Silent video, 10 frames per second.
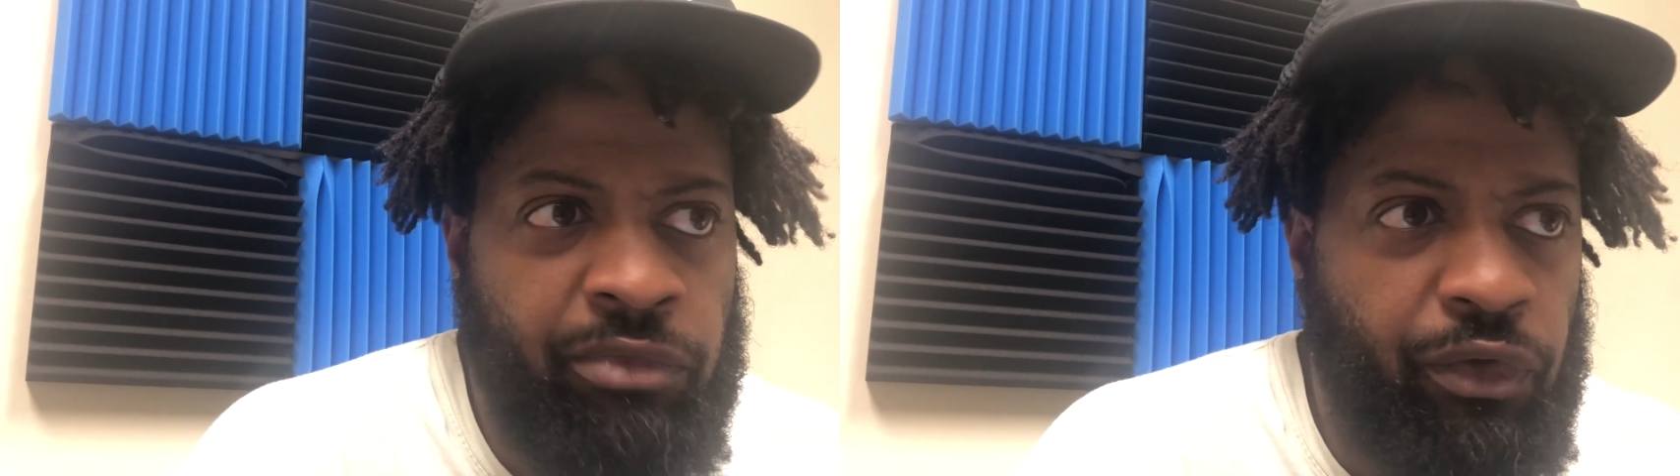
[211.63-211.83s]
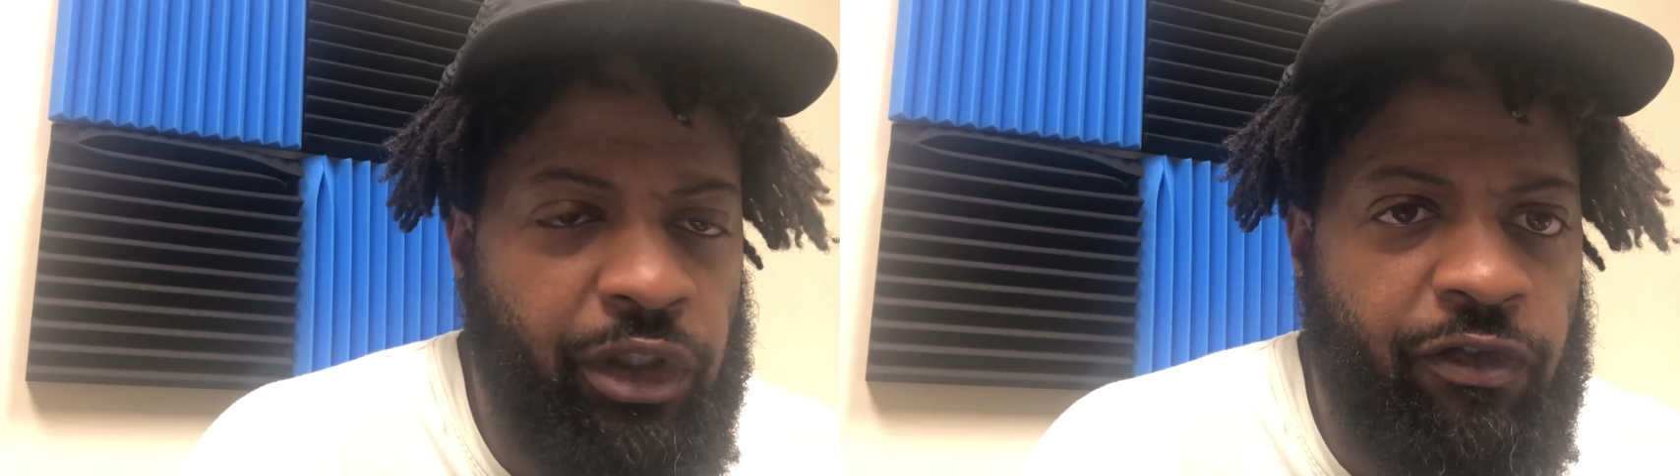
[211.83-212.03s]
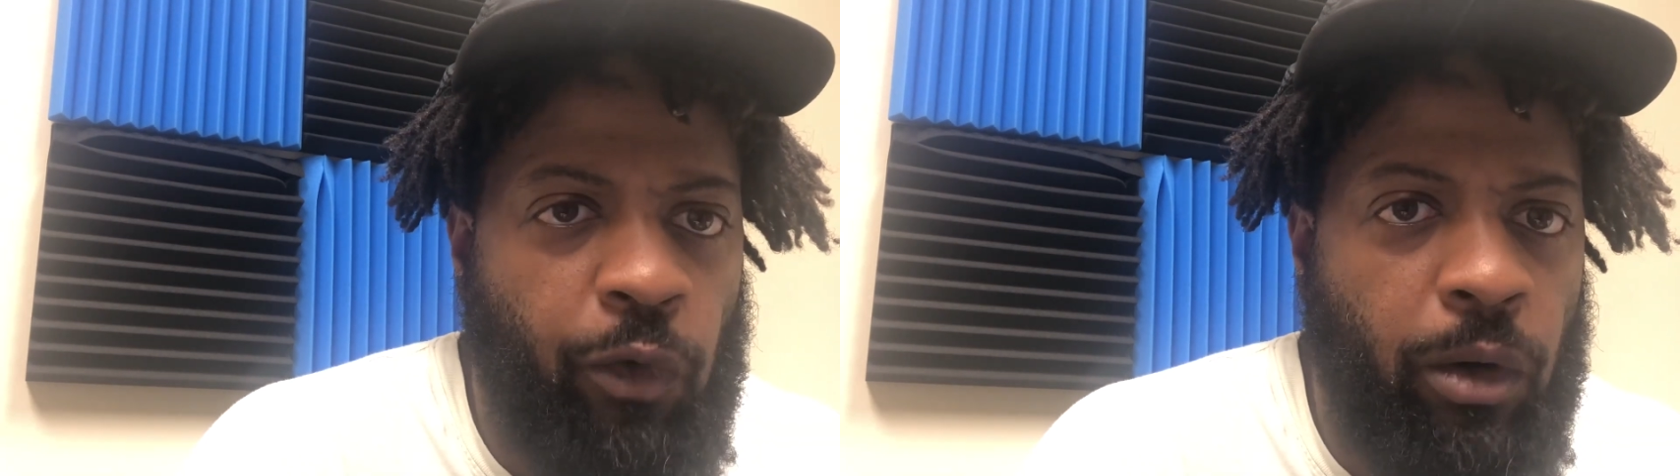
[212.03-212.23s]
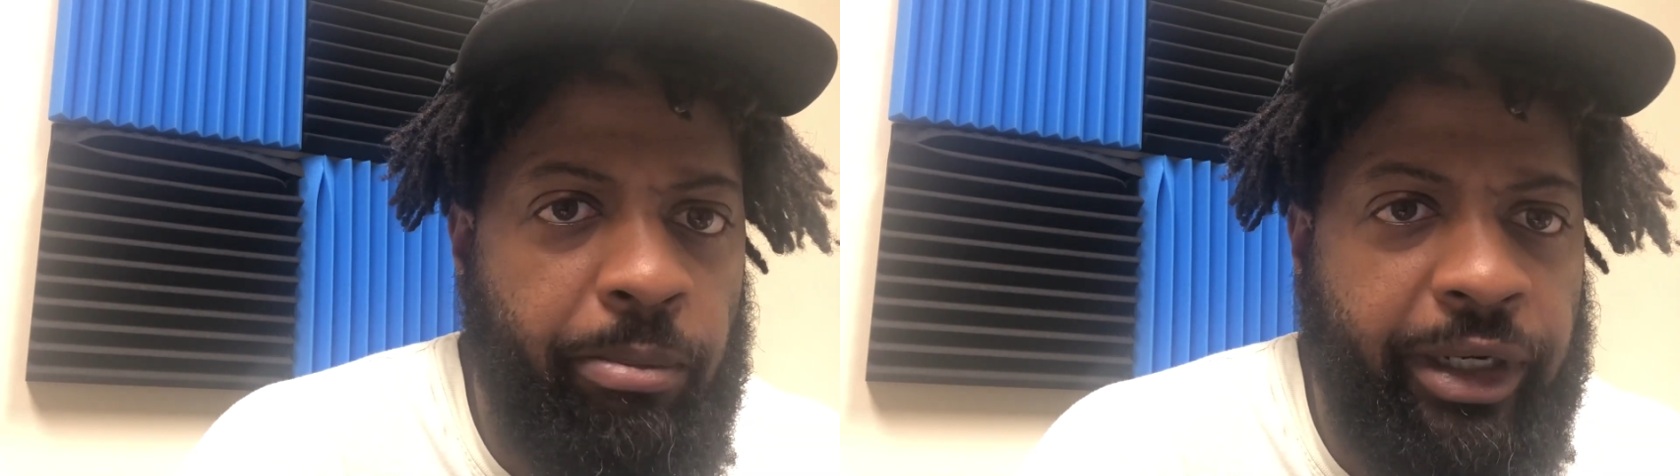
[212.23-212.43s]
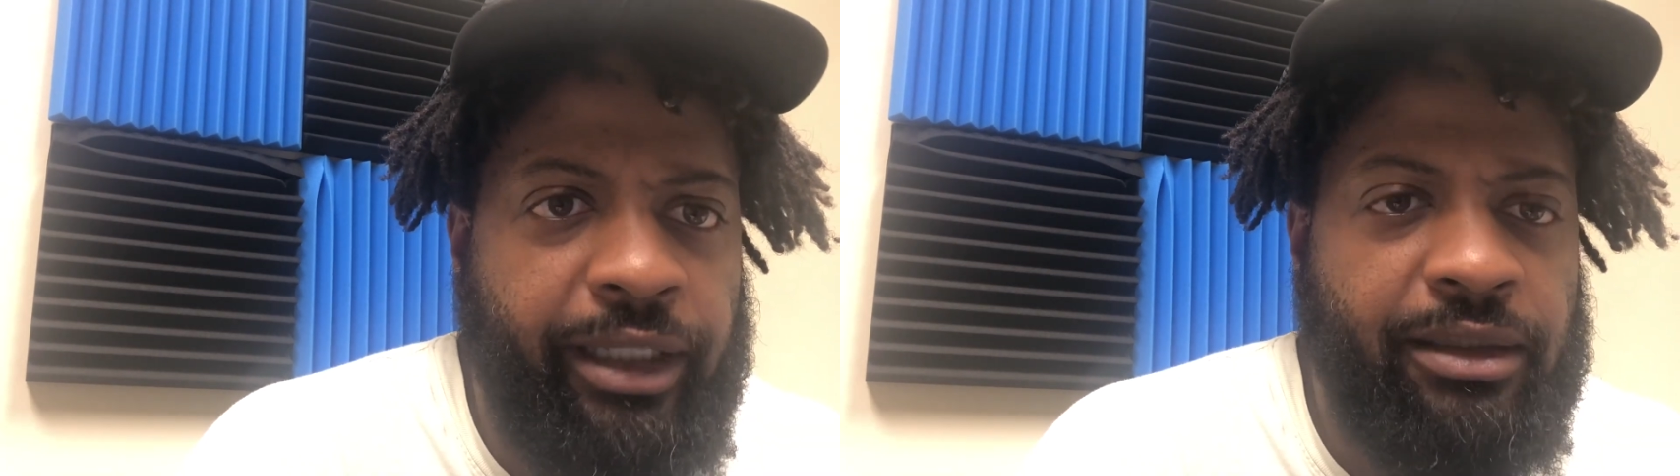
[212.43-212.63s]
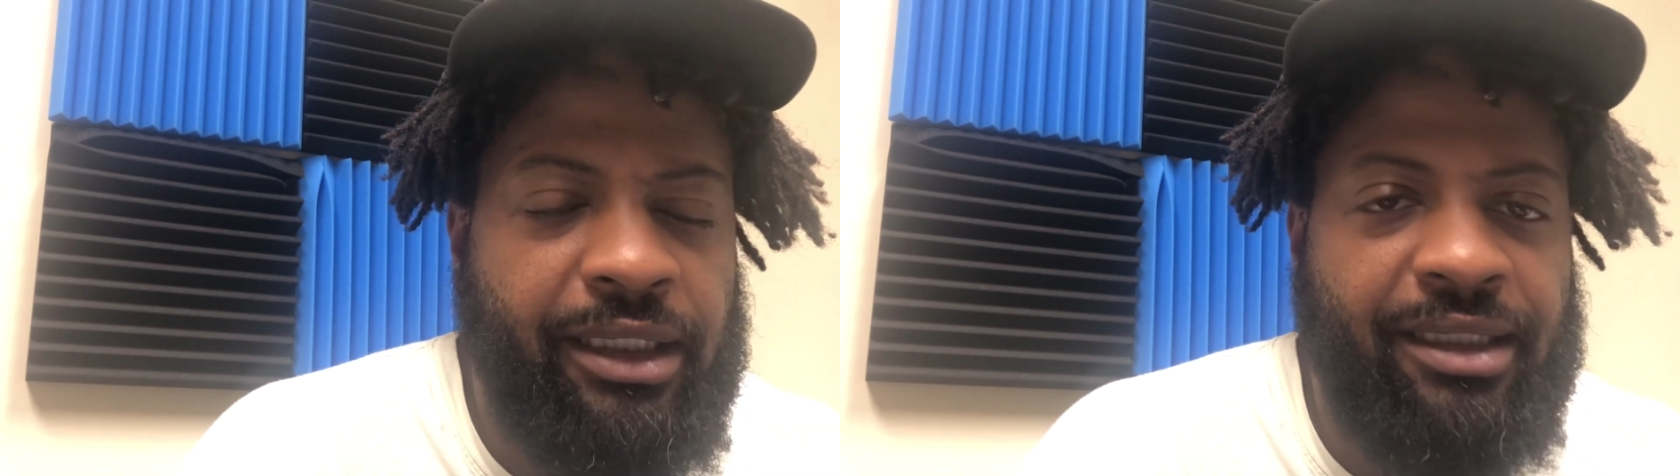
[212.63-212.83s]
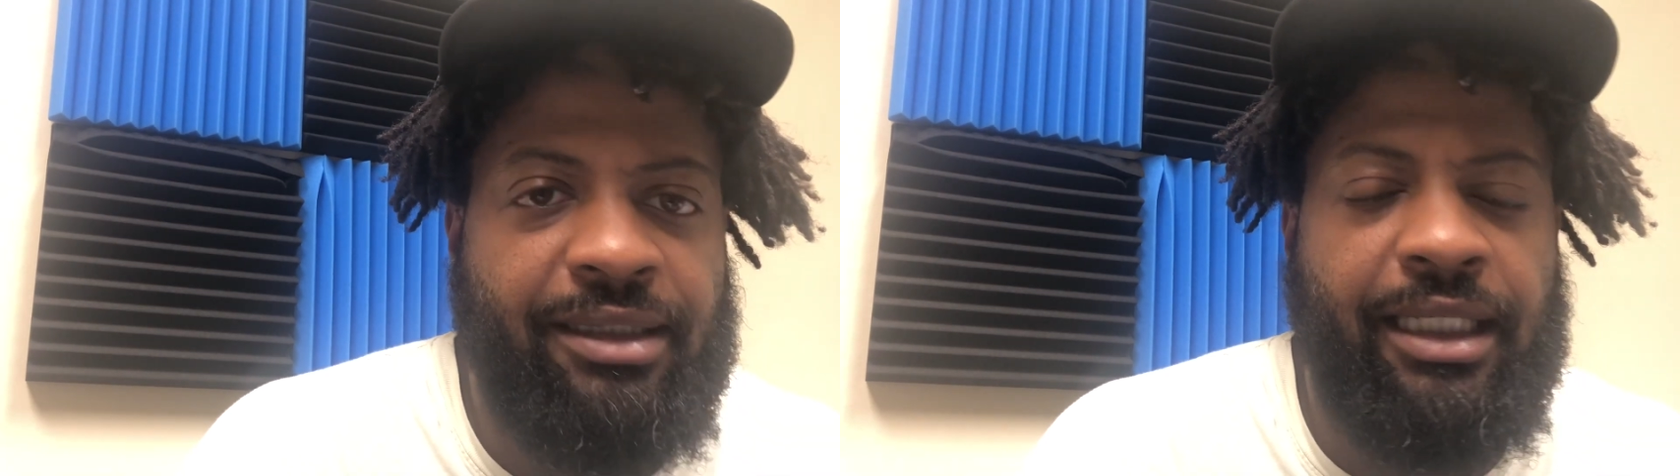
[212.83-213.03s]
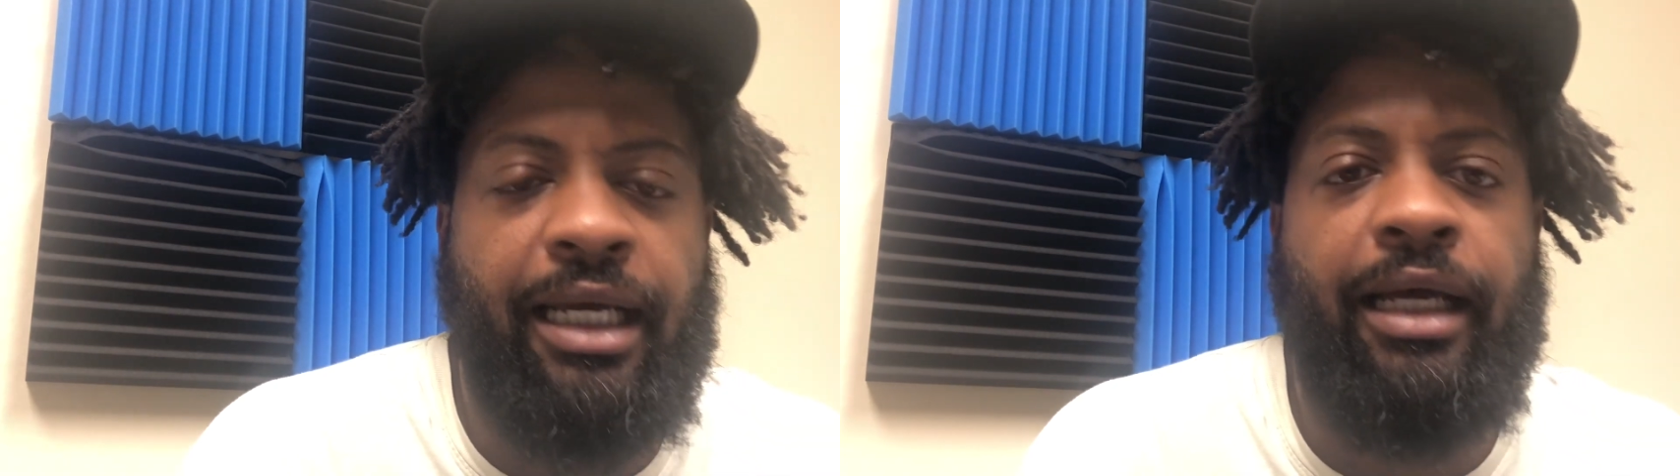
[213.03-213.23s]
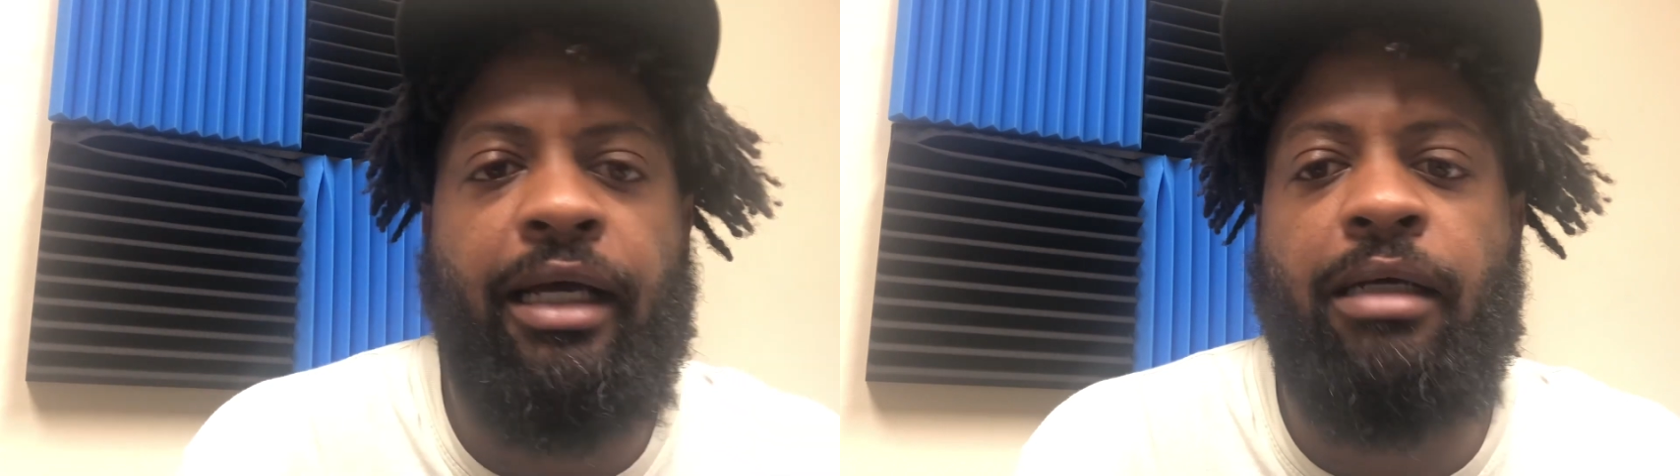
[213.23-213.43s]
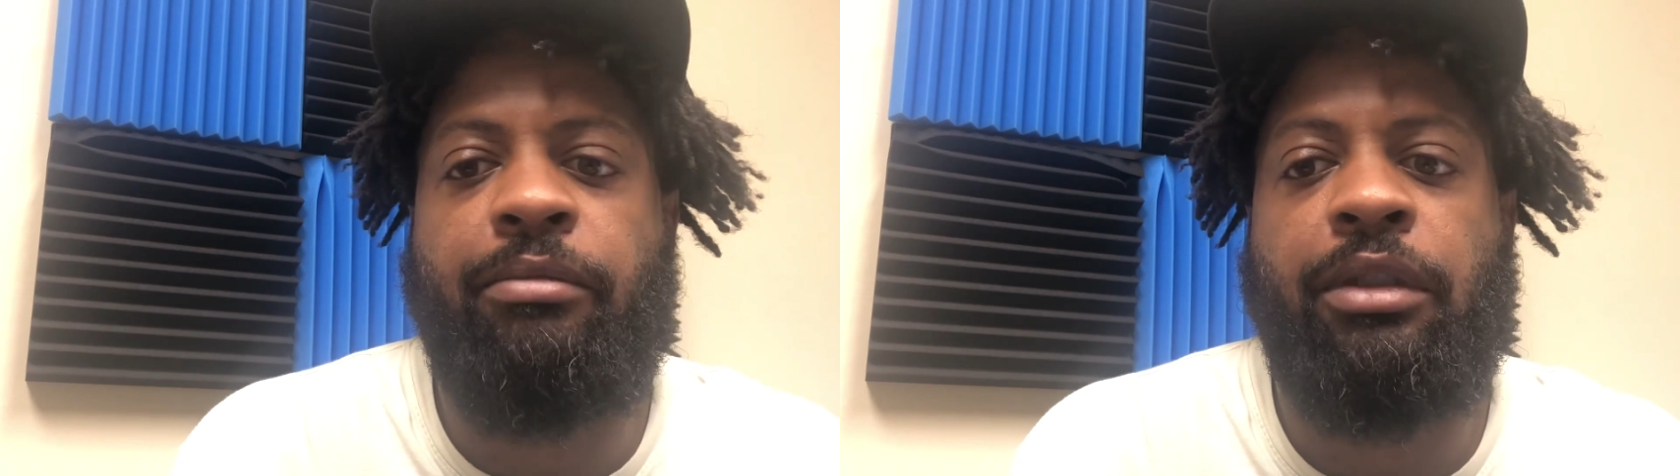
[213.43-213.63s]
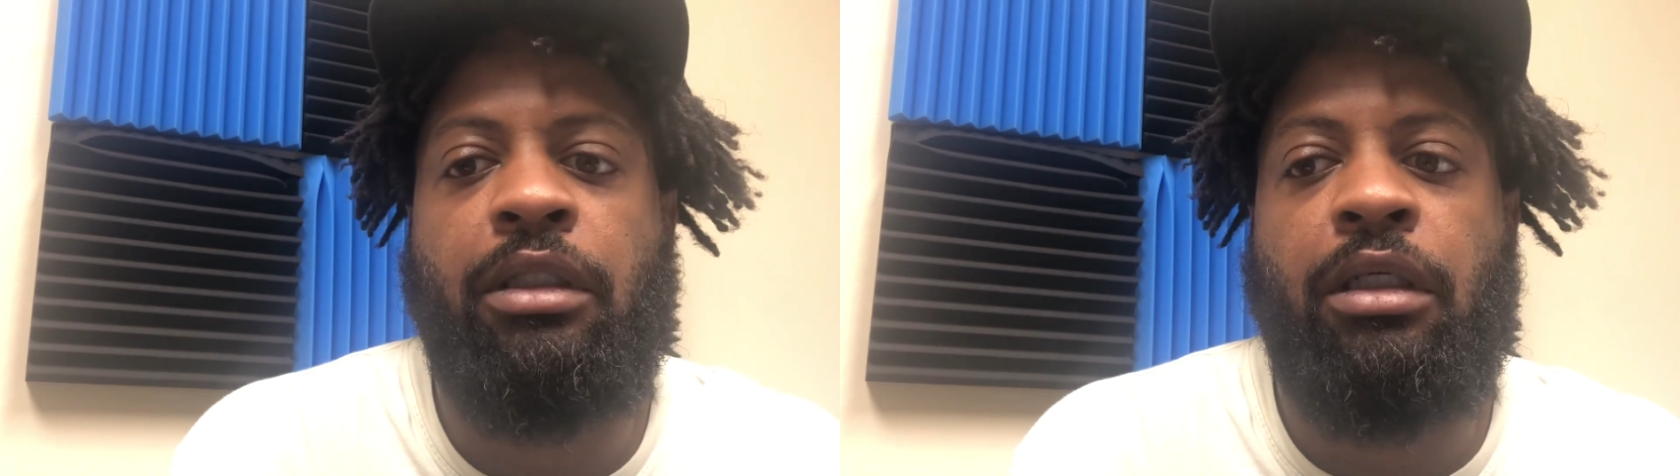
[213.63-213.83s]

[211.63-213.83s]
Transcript: 3-4 months at the time.